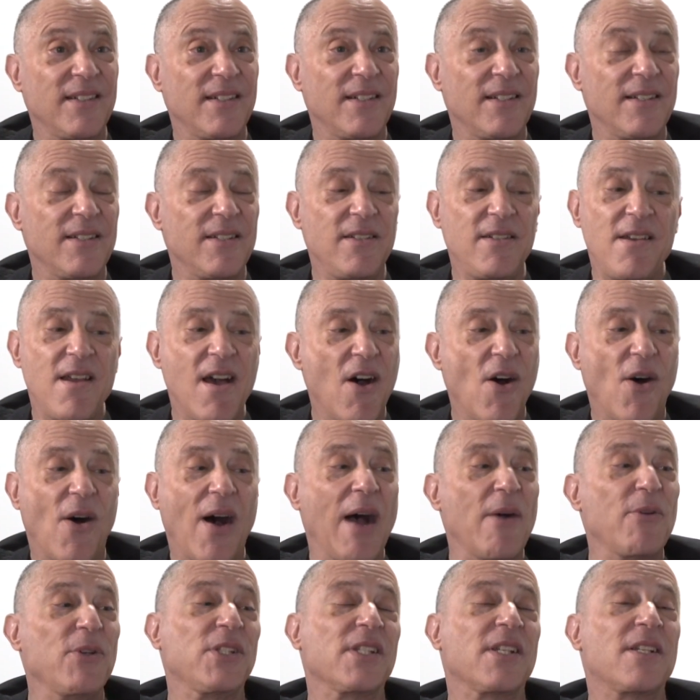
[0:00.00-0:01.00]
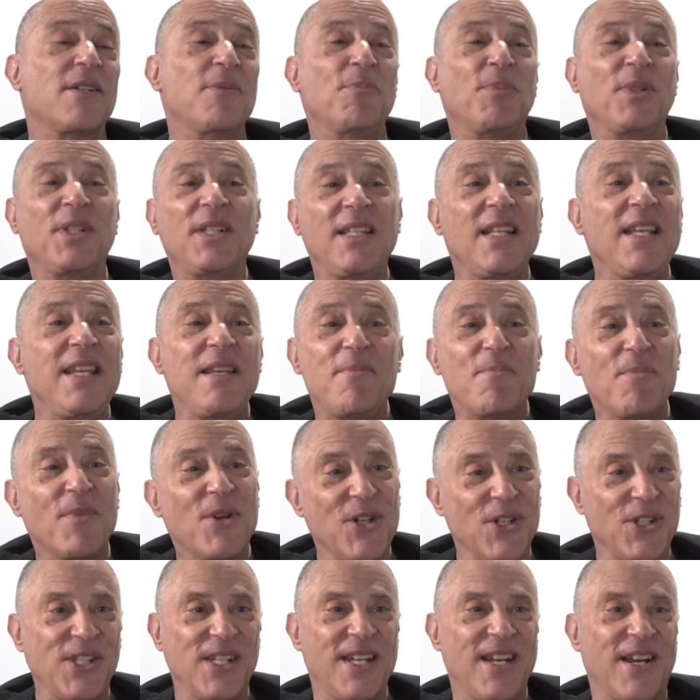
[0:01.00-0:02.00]
No, I was a complete
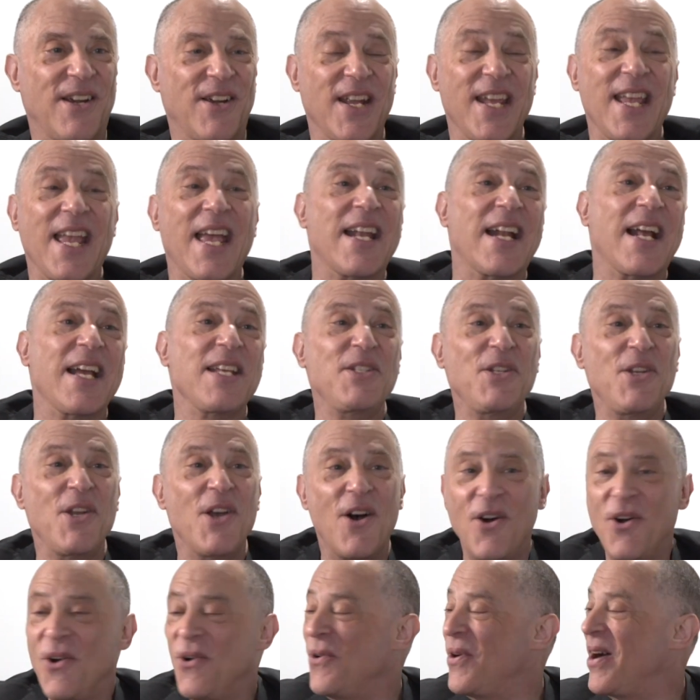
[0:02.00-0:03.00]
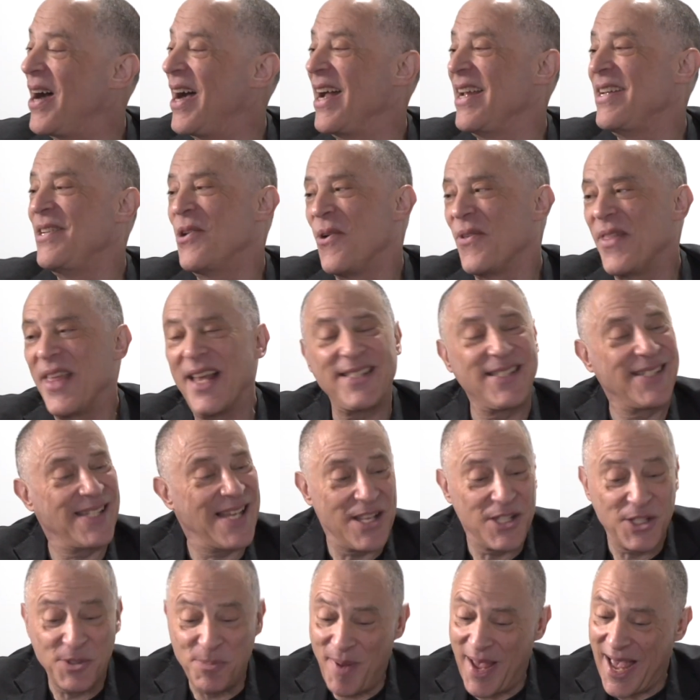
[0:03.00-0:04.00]
mercenary, and I know that
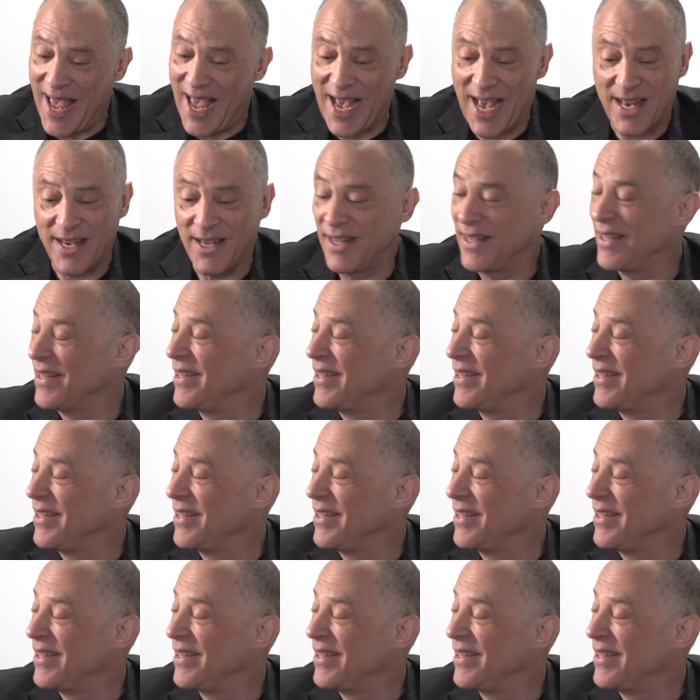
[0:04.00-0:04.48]
sounds bad.